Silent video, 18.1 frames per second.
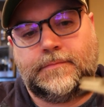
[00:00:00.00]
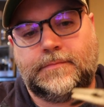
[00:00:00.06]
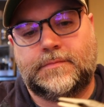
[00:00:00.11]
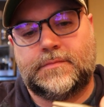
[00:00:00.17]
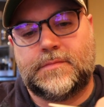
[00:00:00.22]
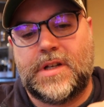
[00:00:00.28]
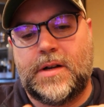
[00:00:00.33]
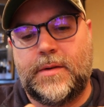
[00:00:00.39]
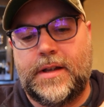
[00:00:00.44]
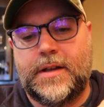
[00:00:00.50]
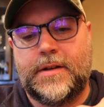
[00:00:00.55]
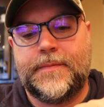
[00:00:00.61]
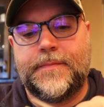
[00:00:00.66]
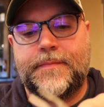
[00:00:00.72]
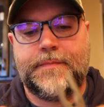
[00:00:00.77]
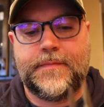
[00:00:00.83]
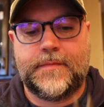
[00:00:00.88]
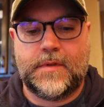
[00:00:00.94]
There we go.
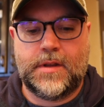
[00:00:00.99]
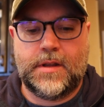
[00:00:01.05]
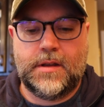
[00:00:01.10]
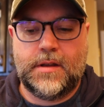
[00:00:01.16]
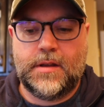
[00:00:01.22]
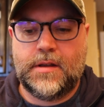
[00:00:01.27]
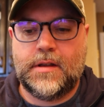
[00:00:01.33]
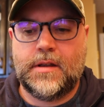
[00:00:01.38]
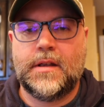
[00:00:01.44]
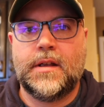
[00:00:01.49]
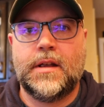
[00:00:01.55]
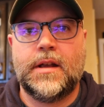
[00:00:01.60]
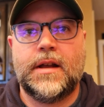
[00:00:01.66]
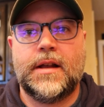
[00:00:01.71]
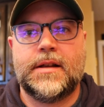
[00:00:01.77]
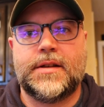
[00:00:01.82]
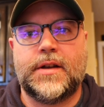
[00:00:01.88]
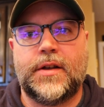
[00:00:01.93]

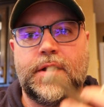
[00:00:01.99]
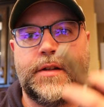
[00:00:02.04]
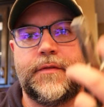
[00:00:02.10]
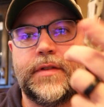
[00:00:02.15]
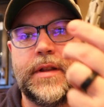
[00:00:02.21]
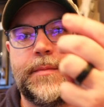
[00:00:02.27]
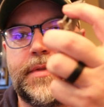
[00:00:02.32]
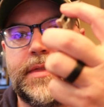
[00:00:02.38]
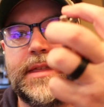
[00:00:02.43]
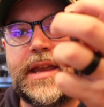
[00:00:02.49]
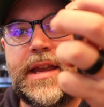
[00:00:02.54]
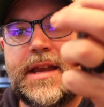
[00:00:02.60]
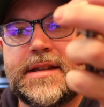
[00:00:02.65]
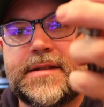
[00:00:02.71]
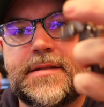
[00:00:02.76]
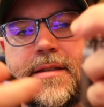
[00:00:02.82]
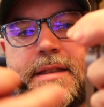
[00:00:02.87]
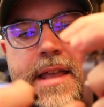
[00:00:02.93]
So you can flip
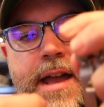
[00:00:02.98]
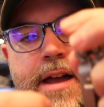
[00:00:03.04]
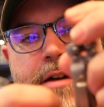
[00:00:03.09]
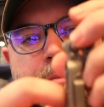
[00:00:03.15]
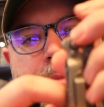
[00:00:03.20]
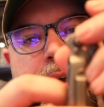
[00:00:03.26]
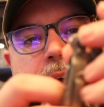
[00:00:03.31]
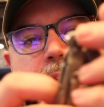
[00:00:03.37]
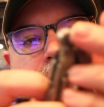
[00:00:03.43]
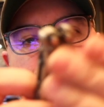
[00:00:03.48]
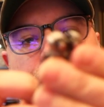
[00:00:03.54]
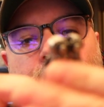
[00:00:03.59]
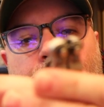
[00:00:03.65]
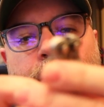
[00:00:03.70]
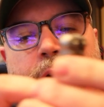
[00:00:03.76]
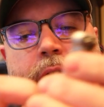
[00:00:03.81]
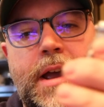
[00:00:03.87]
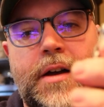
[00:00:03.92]
these now back
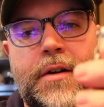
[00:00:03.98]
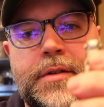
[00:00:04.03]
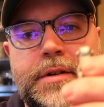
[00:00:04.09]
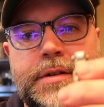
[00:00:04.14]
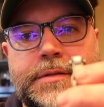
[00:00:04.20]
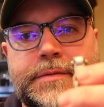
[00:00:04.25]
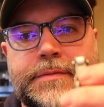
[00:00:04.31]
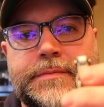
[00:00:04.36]
around